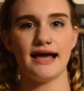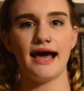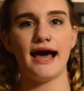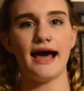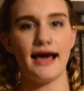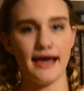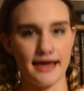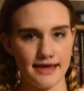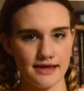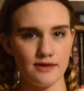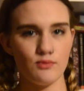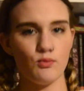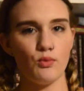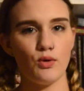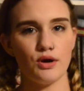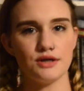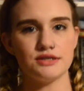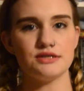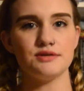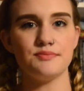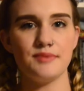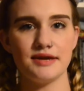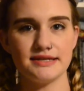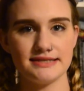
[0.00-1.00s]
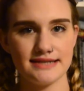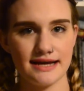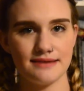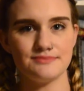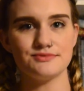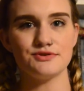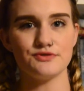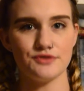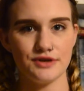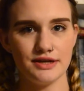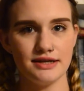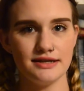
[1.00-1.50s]
I want to make time
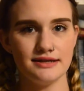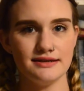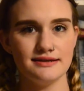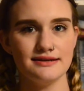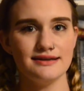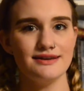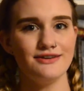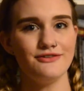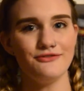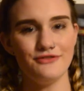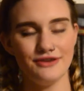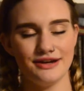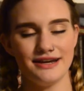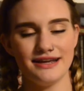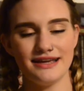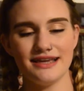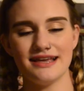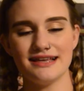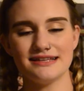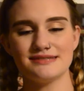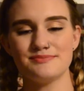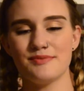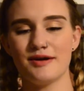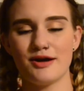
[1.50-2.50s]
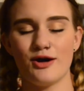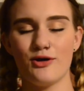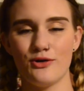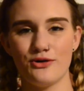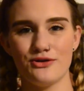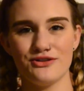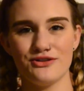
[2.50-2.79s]
to read reading is my goal